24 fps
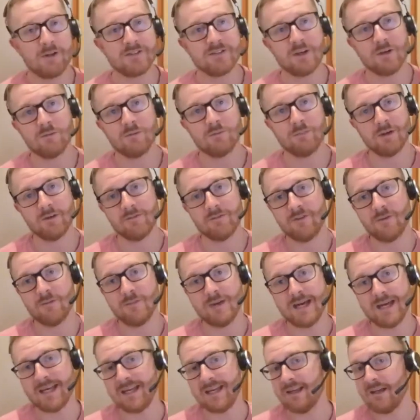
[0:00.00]
for
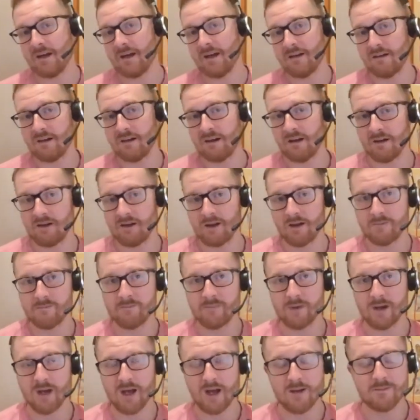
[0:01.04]
me, I'm
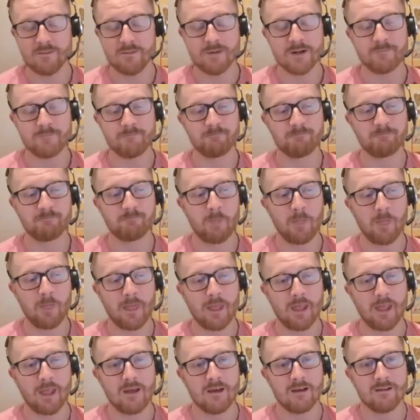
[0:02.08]

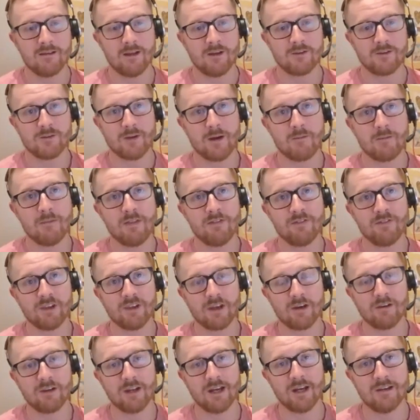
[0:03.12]
that was about a month
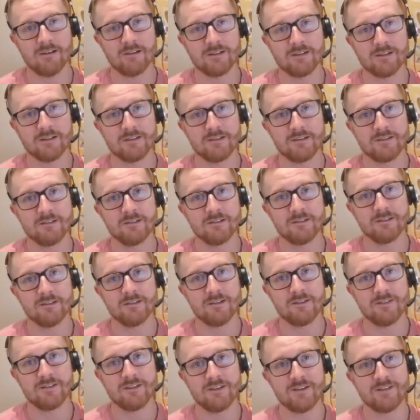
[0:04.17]
ago now, and
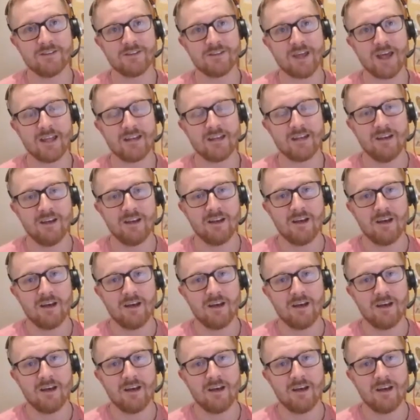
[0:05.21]
since then,